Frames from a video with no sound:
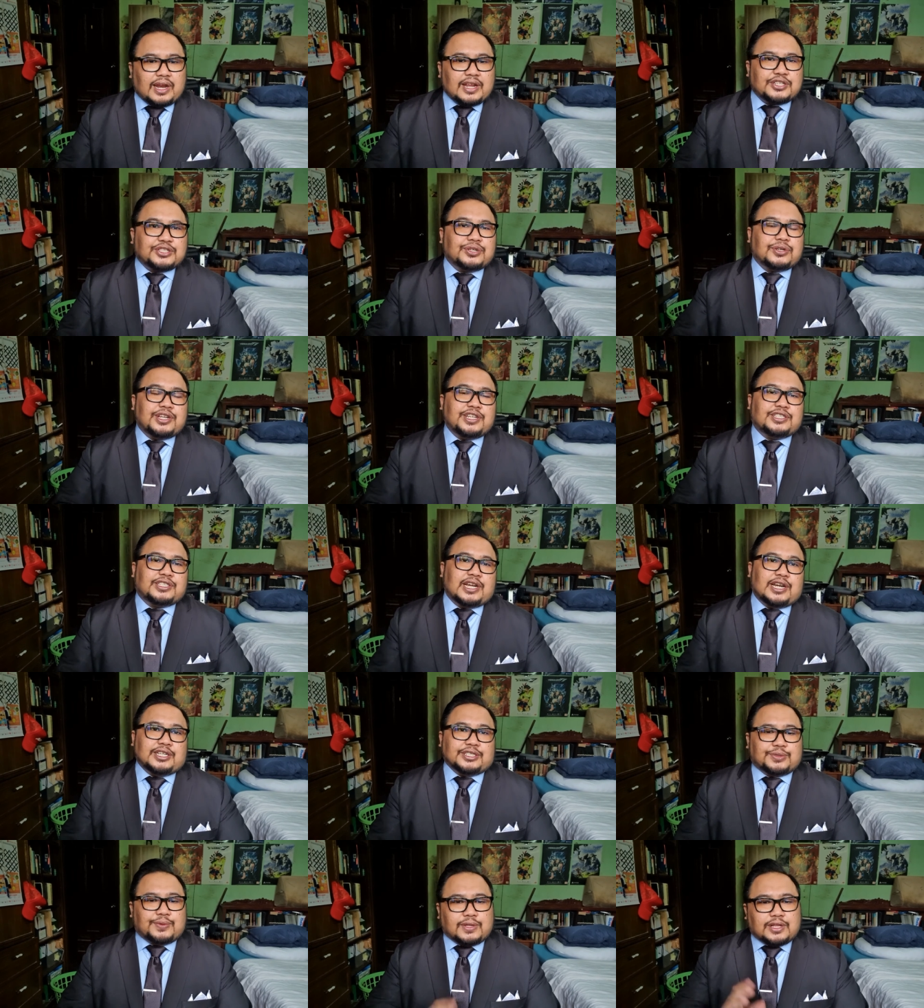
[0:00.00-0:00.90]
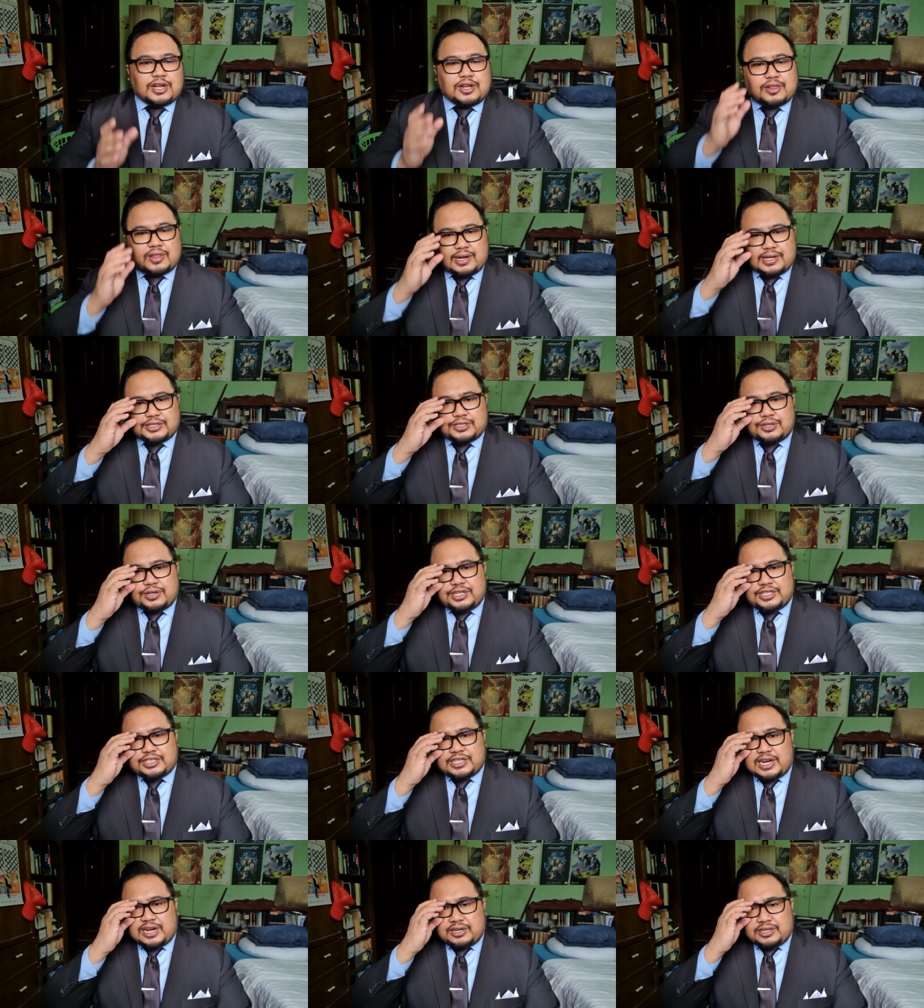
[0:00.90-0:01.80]
treasury shares. What are treasury
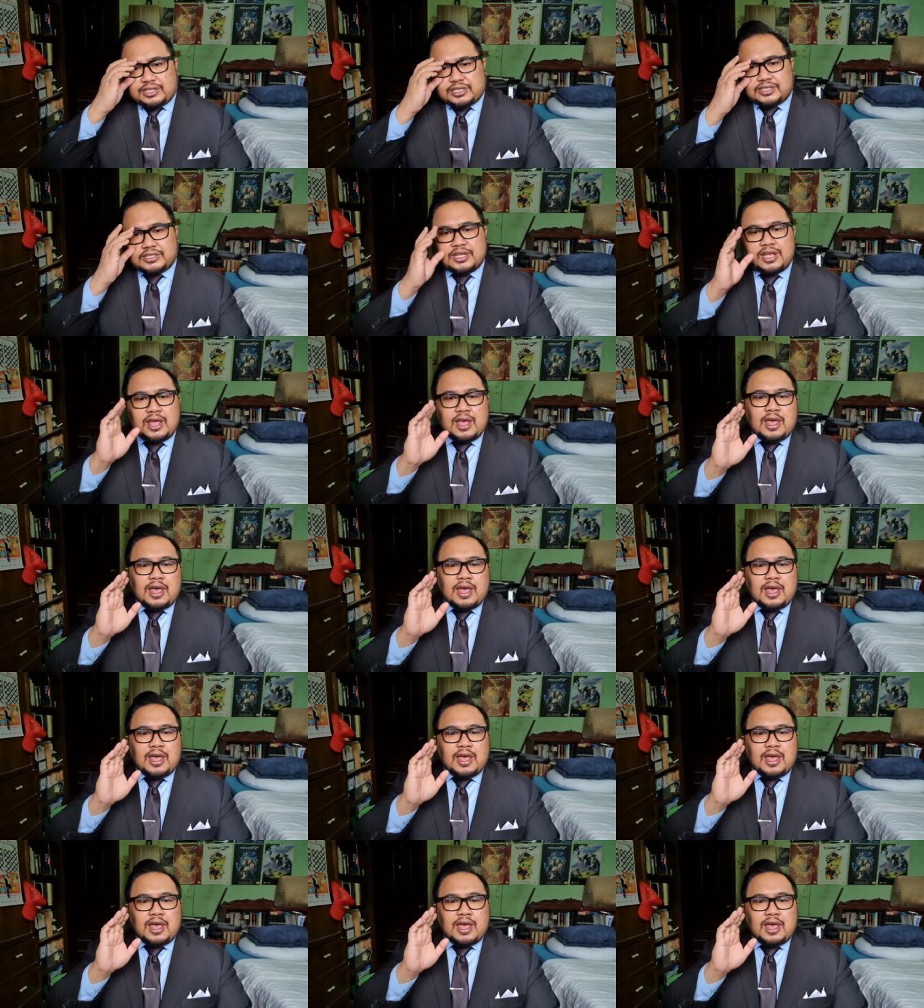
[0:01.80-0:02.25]
shares?